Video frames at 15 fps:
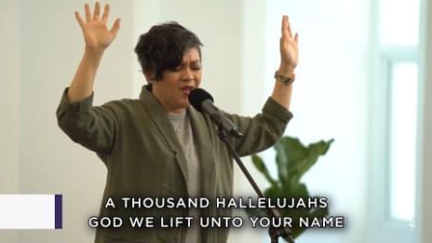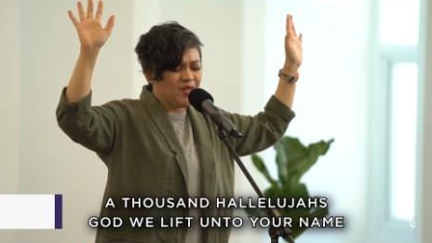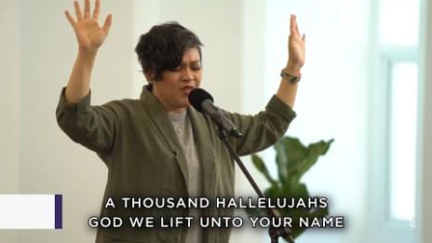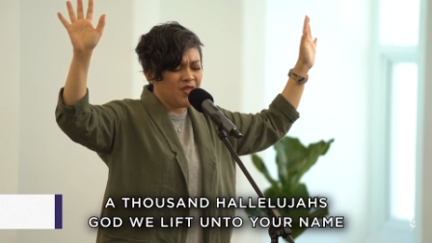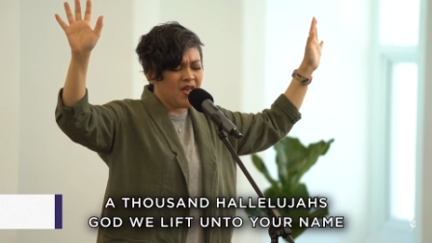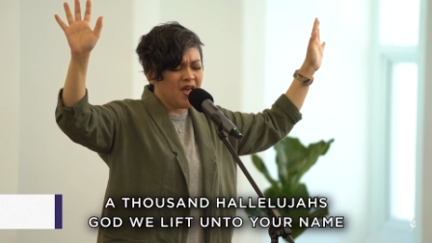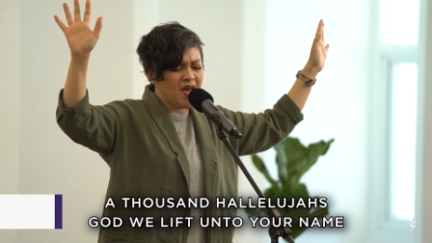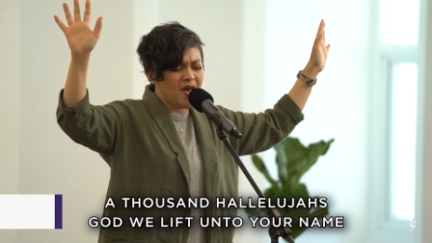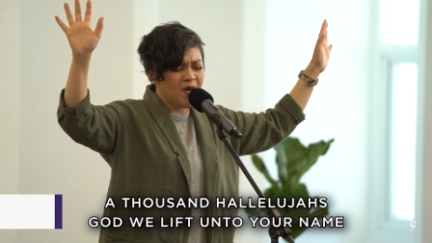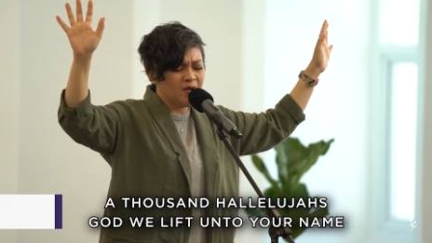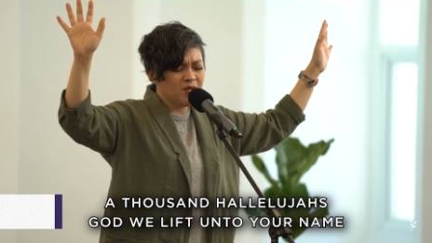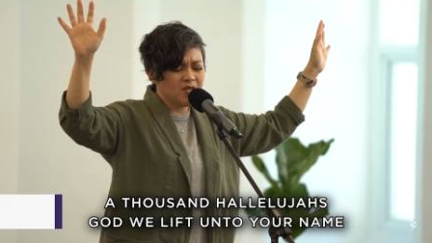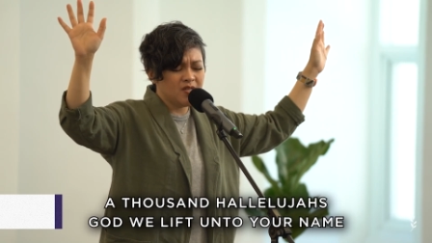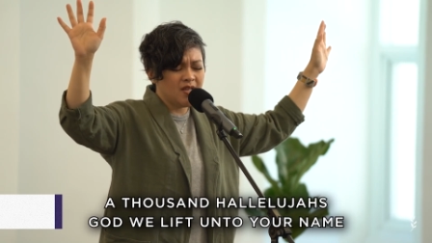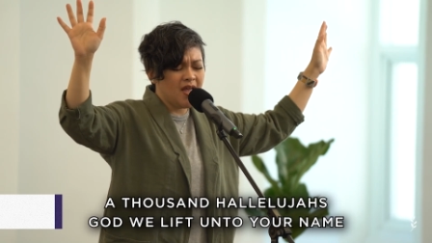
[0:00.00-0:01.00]
A
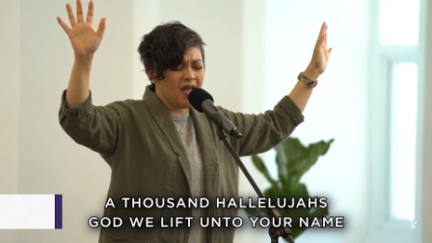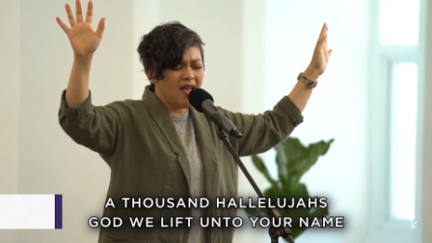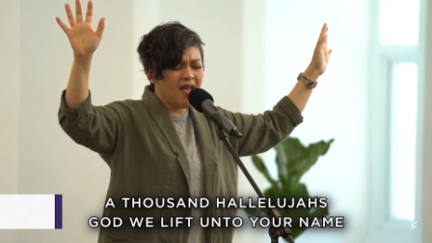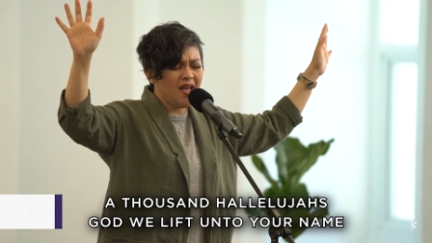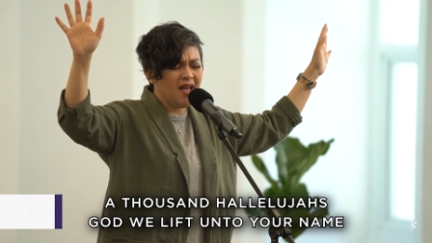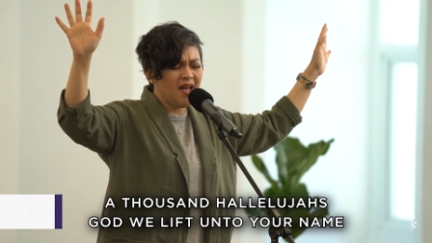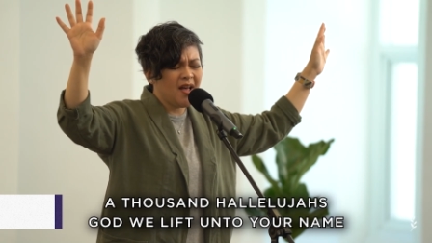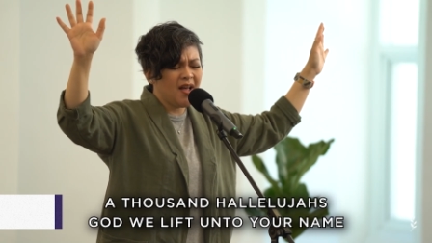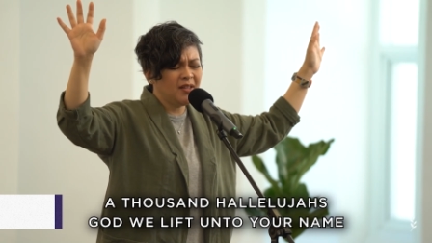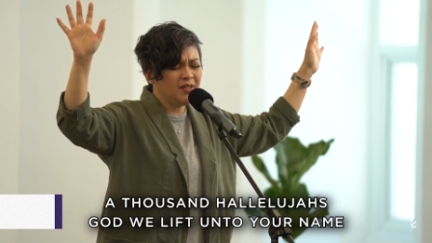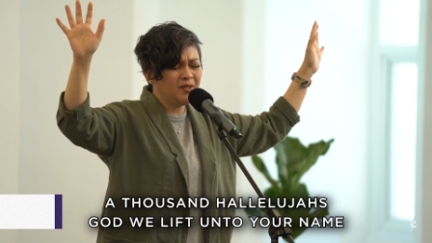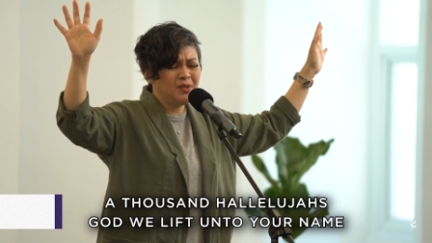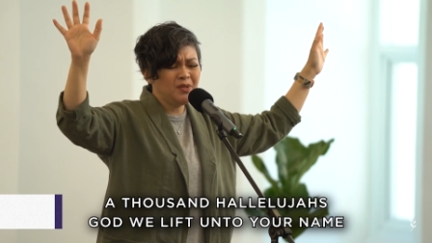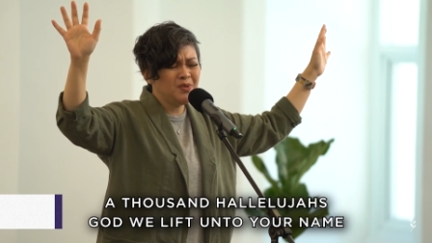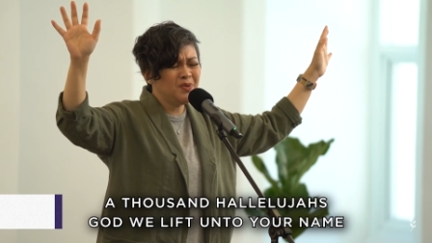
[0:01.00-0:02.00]
thousand
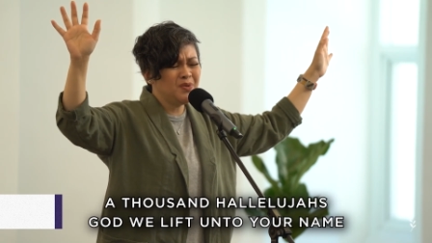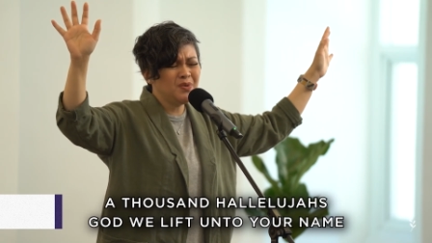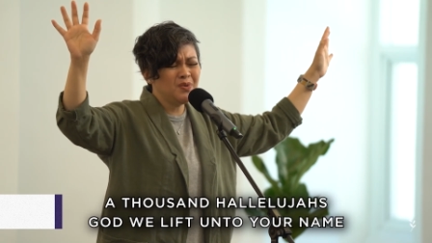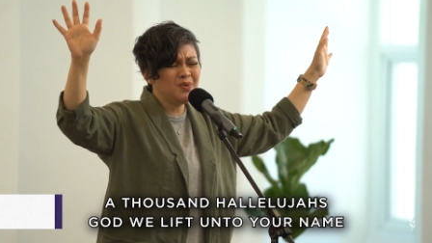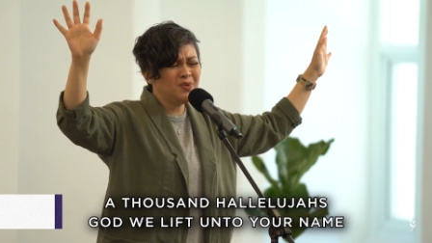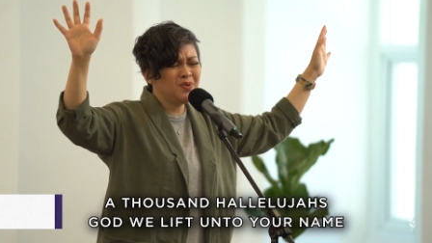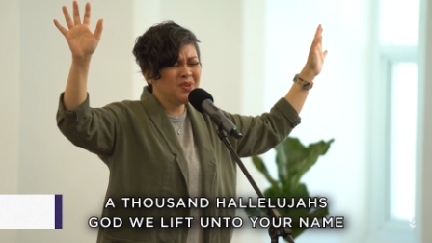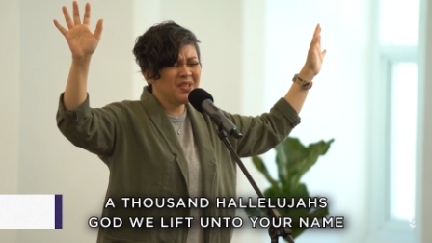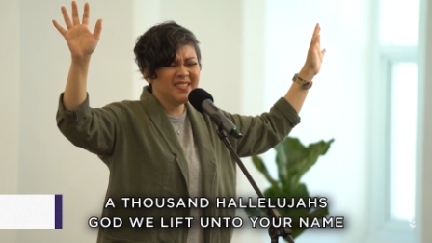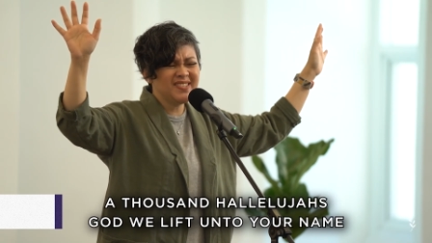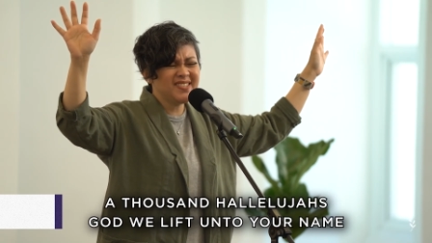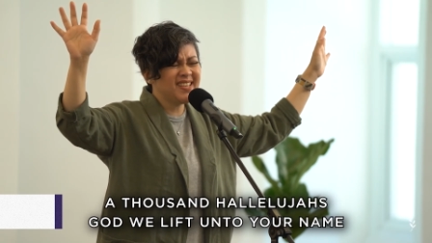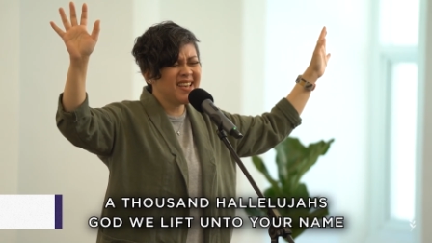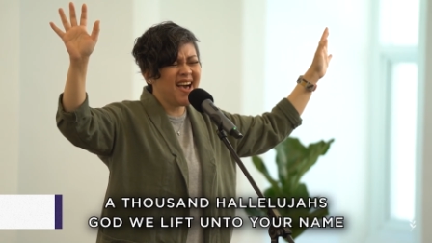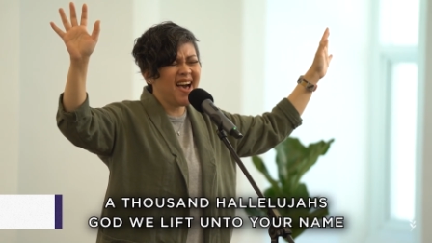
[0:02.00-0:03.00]
hallelujahs,
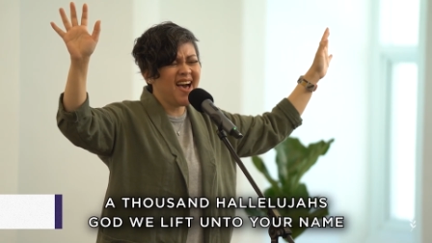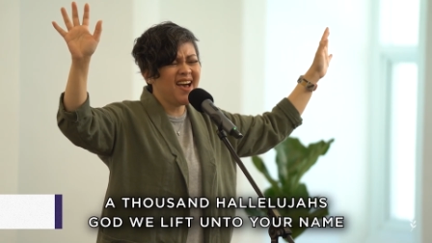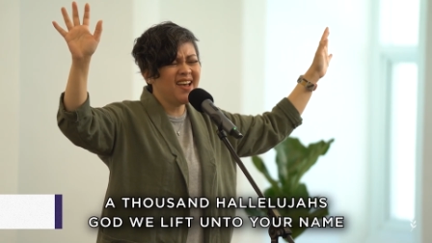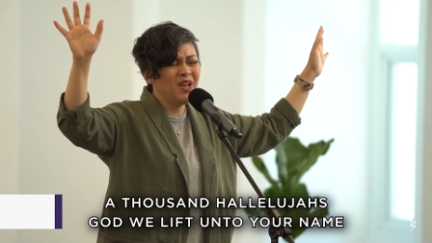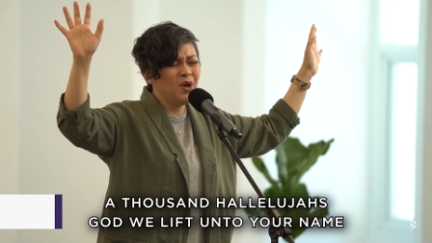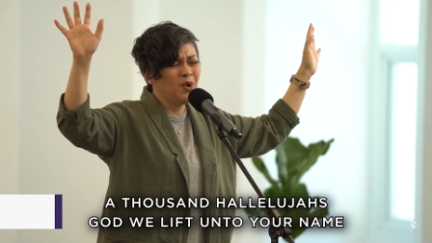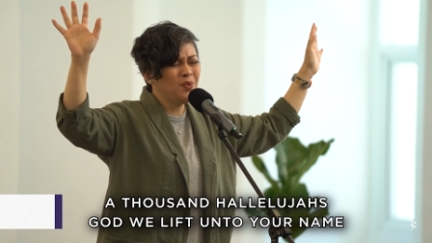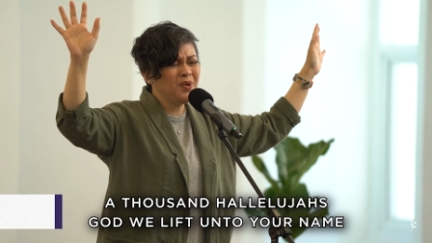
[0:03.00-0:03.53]
God,